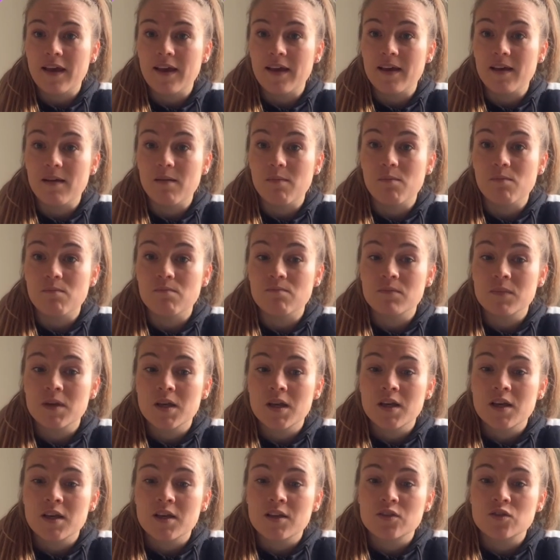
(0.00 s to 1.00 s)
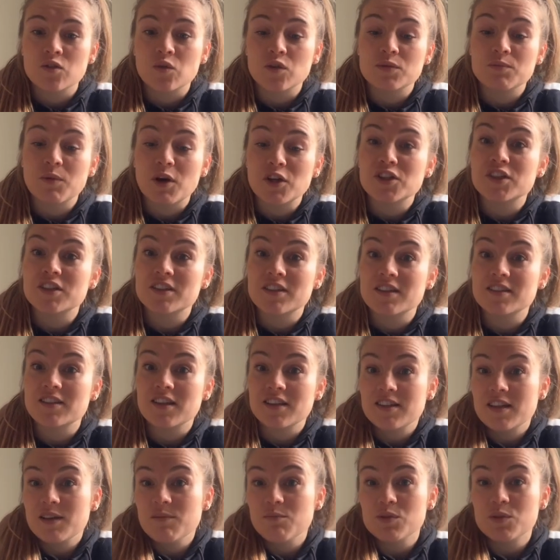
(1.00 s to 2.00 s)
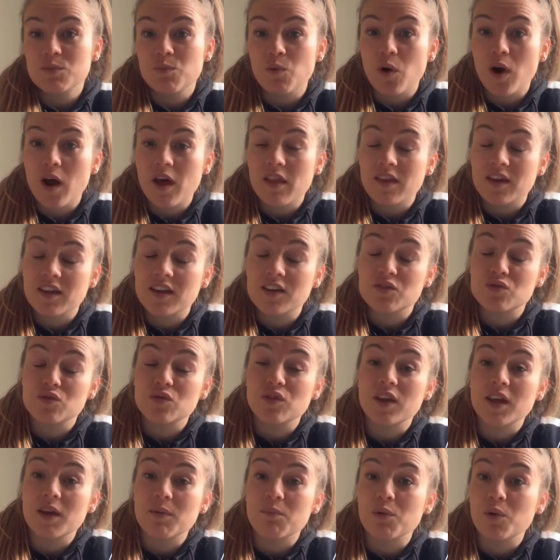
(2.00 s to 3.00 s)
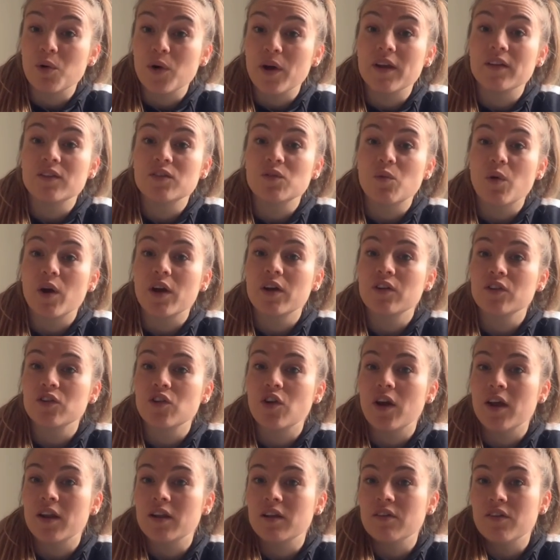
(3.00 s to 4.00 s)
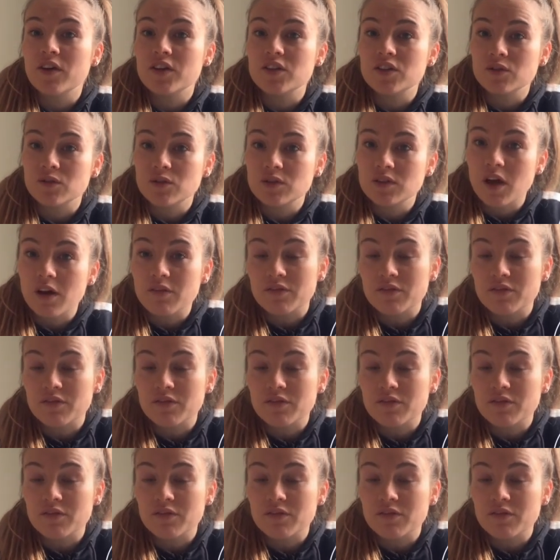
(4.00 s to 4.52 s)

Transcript: Um, so as much as it's a team sport, I think it's really important to work on your individual